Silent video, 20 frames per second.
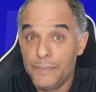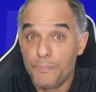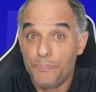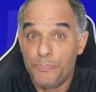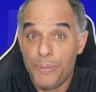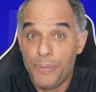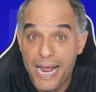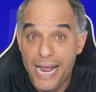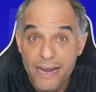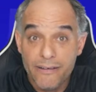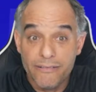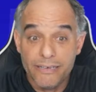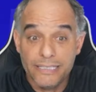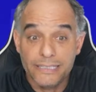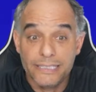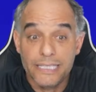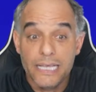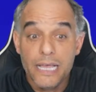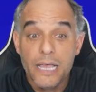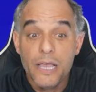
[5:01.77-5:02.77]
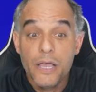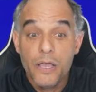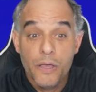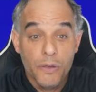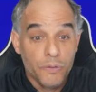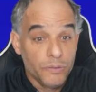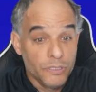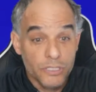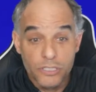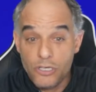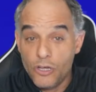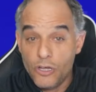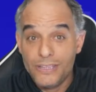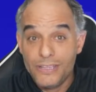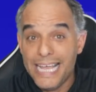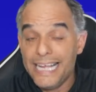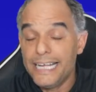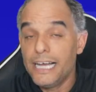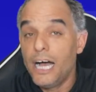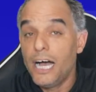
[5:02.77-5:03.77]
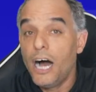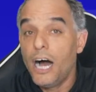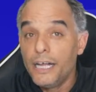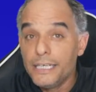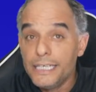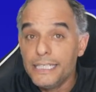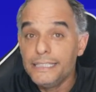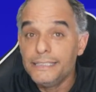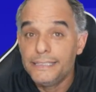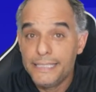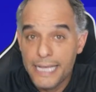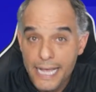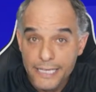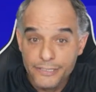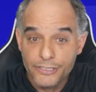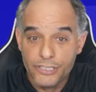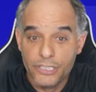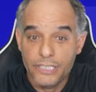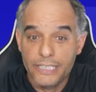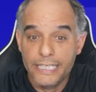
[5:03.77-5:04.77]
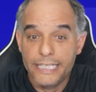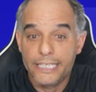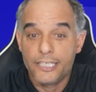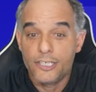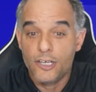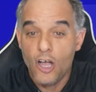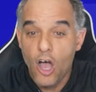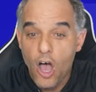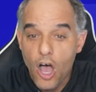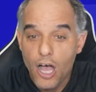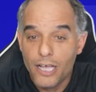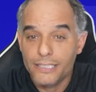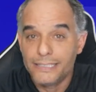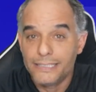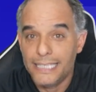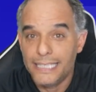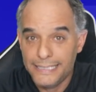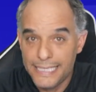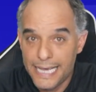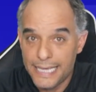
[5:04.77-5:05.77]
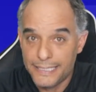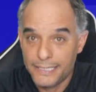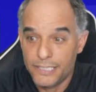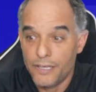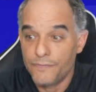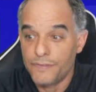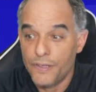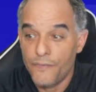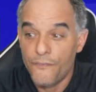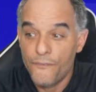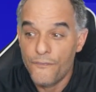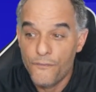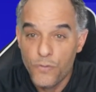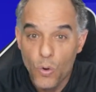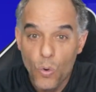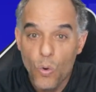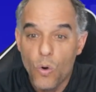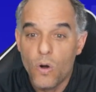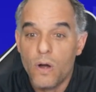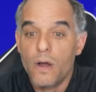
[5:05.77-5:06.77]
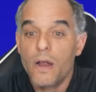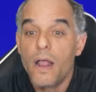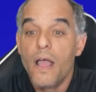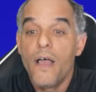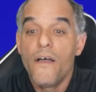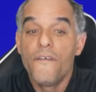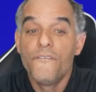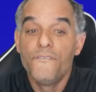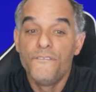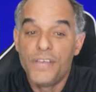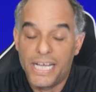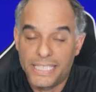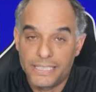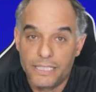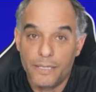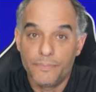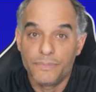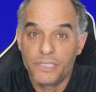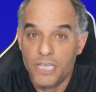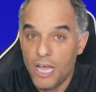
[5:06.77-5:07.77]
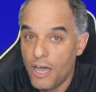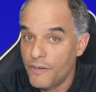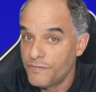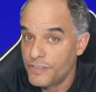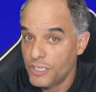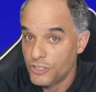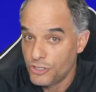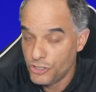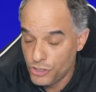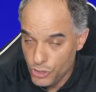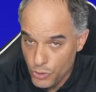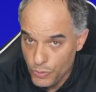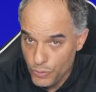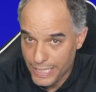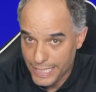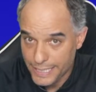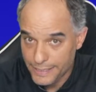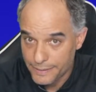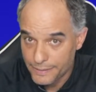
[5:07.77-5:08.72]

parents, they unintentionally caused the deaths of the 4 victims of the shooting.